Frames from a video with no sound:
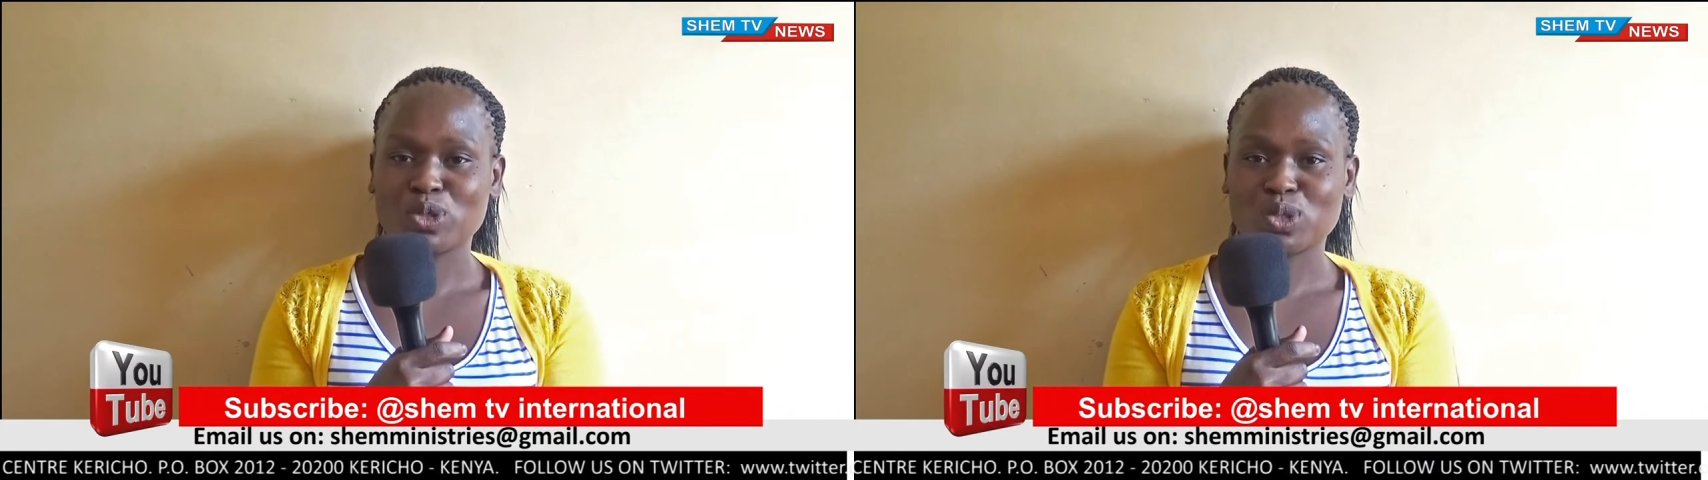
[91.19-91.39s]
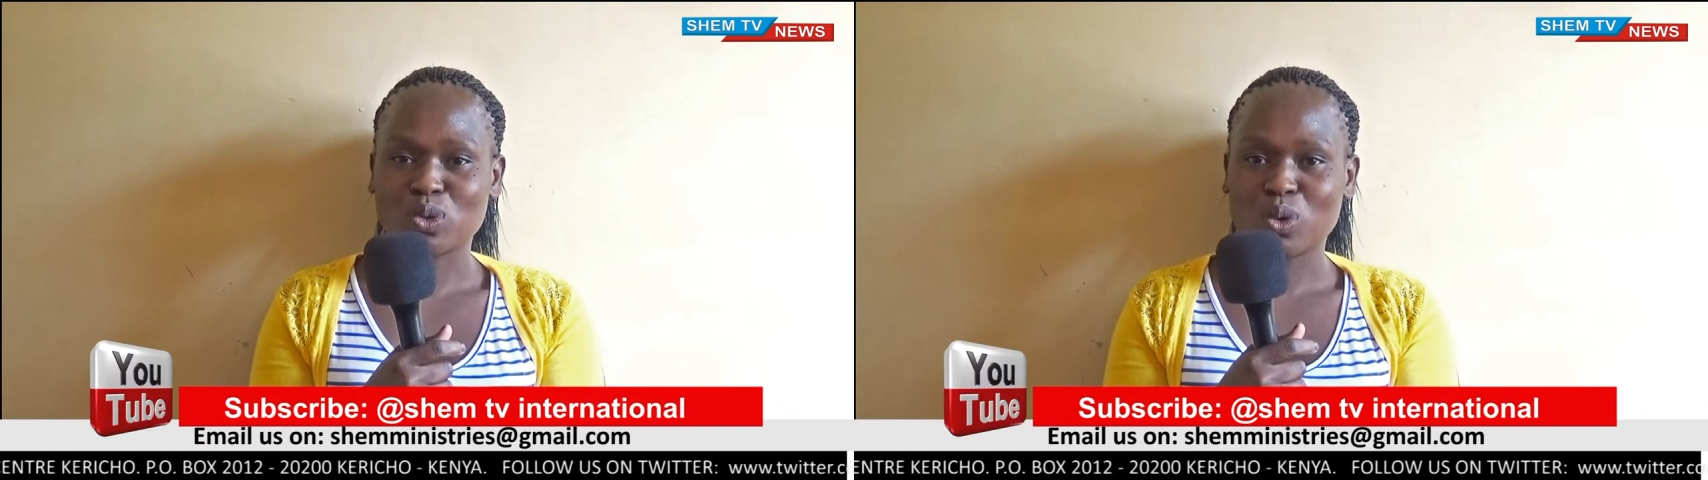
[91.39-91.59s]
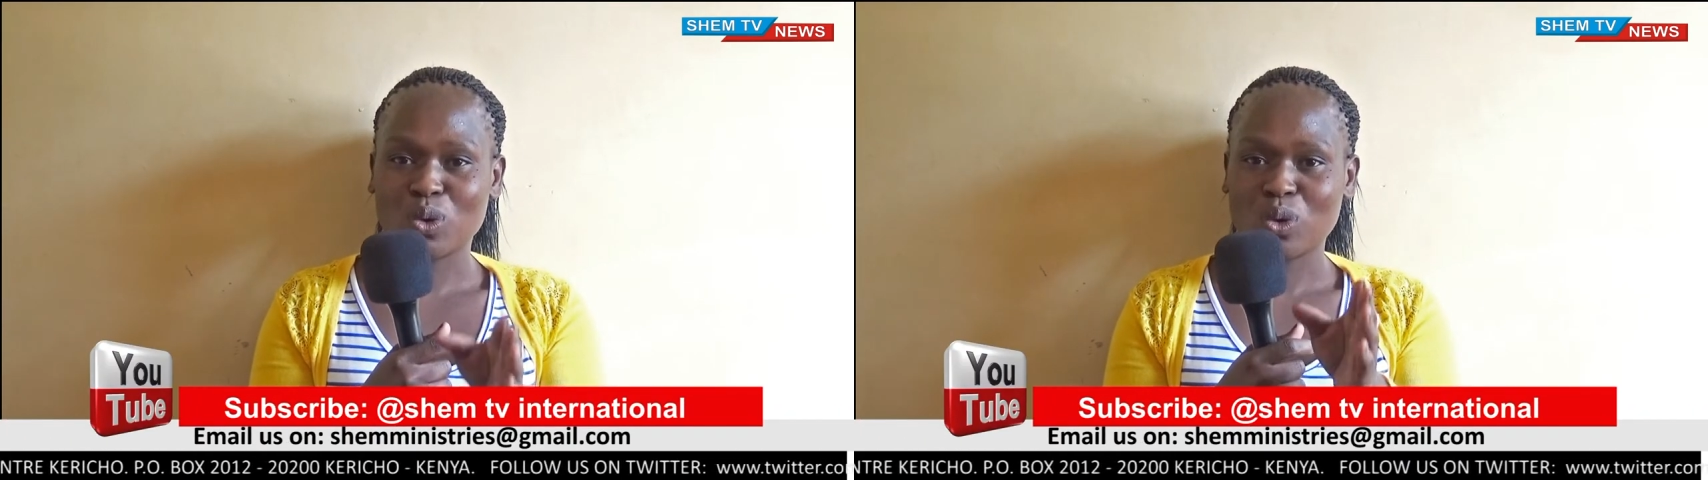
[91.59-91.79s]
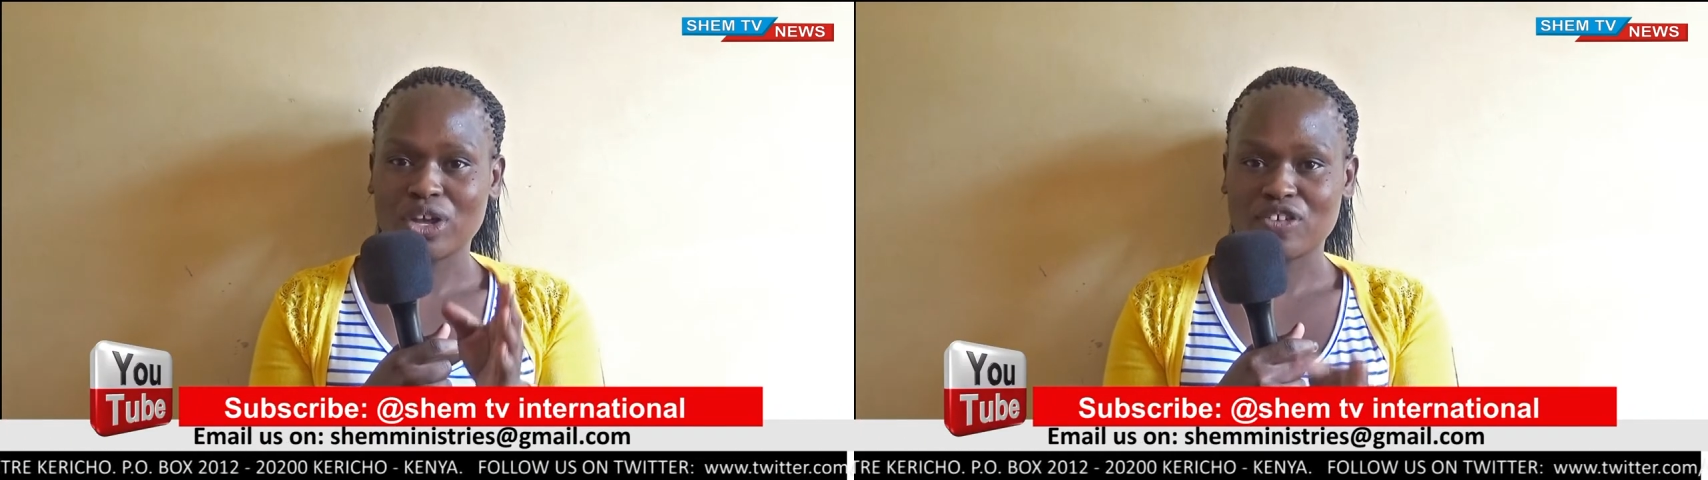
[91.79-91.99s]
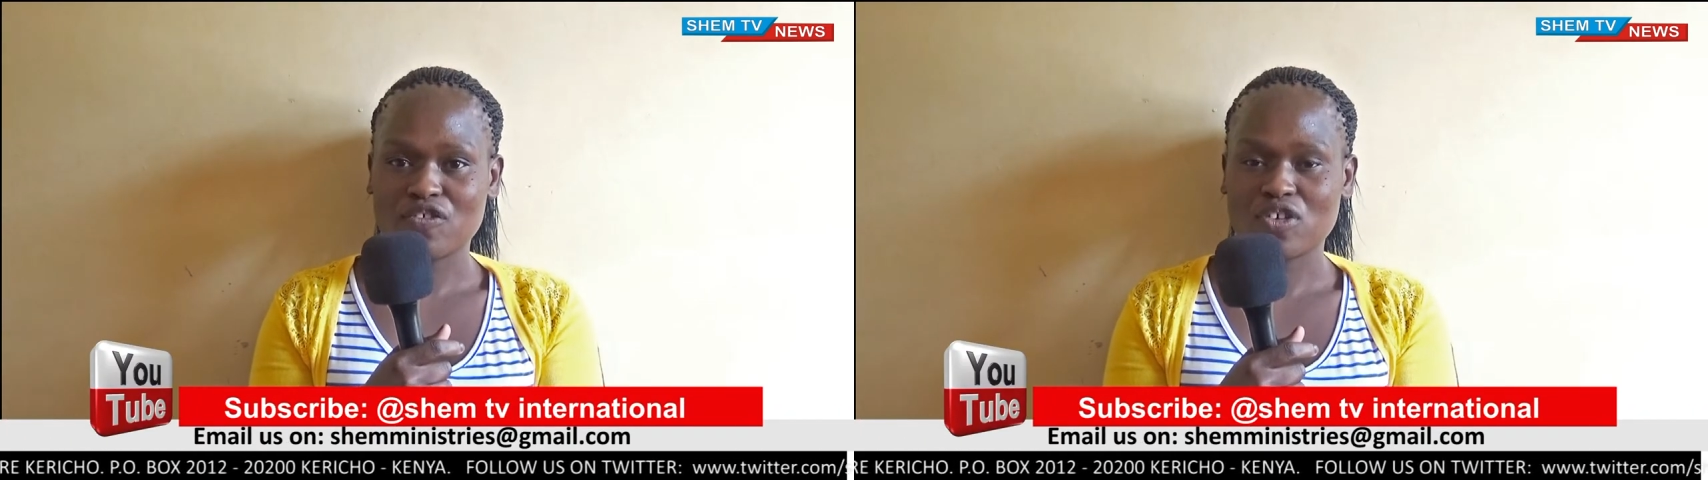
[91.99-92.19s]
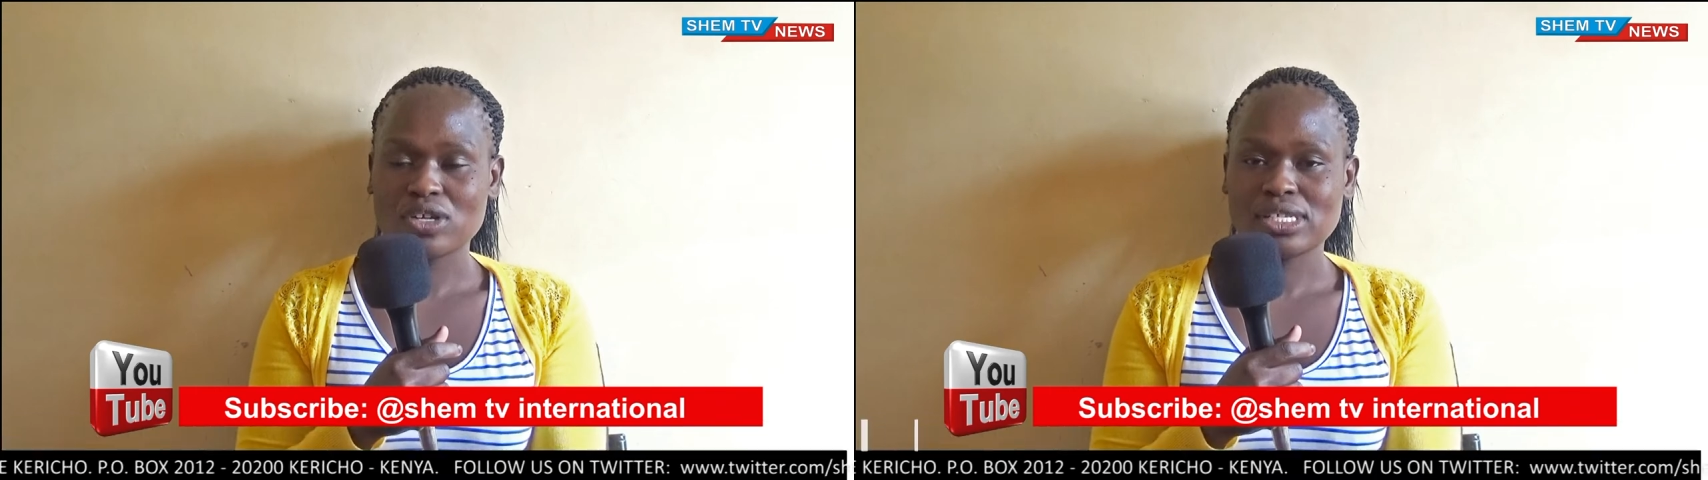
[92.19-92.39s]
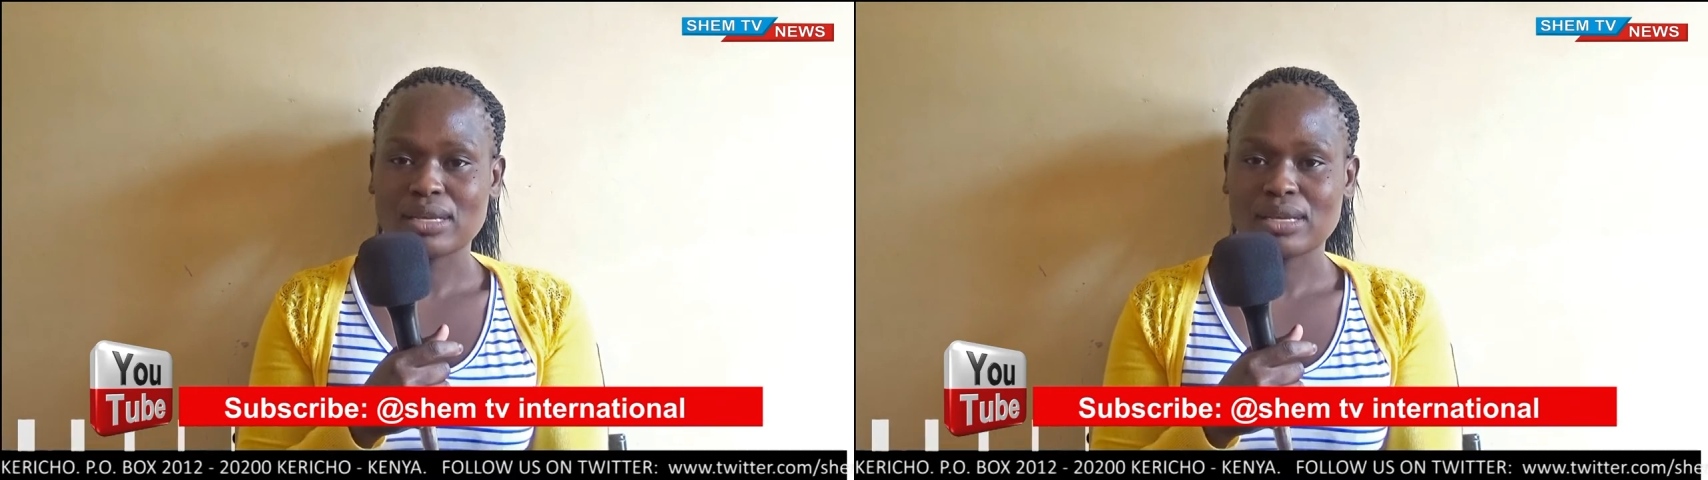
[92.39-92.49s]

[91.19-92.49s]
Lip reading: to go in front,